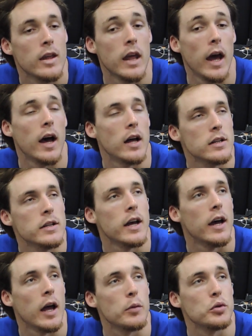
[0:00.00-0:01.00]
Yeah,
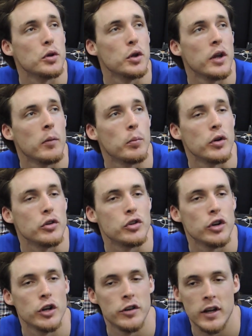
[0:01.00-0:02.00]
absolutely. I'm pretty
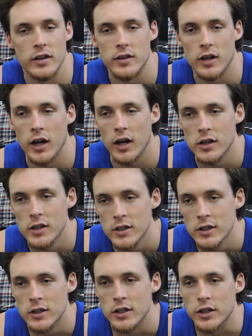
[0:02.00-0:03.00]
sure that,
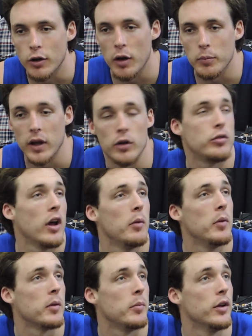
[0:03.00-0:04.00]
you know, I'd be out trying
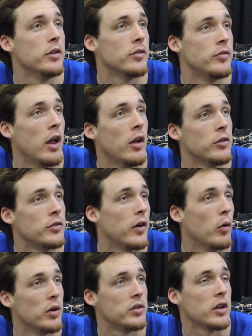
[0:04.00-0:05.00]
to make millions of dollars if
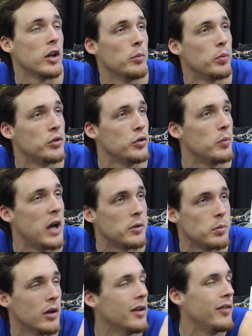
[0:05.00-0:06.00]
I wasn't going to pursue
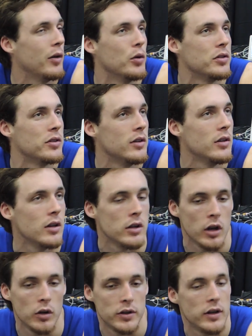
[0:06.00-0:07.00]
basketball and if I wasn't,
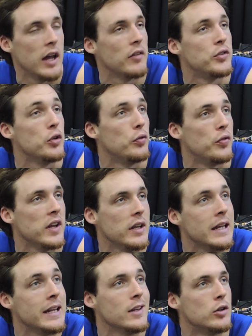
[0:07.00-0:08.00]
you know, didn't have 2
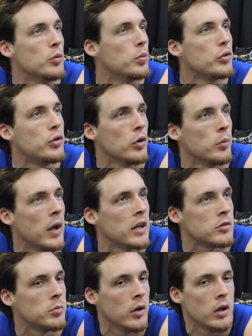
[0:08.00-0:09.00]
feet into pursuing
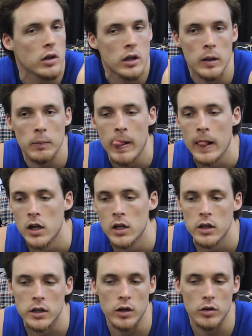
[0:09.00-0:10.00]
basketball.
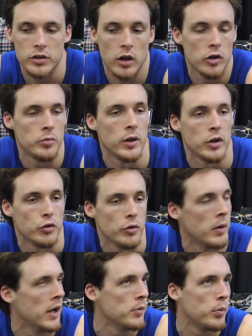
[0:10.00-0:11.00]
You know, it's always been a dream
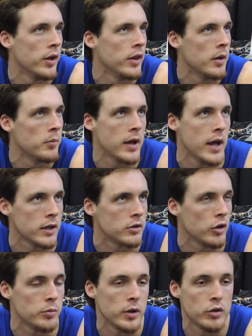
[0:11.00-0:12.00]
of mine to play in the NBA. It's
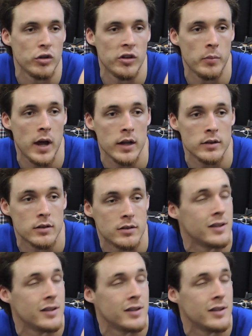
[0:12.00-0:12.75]
always been a dream of mine to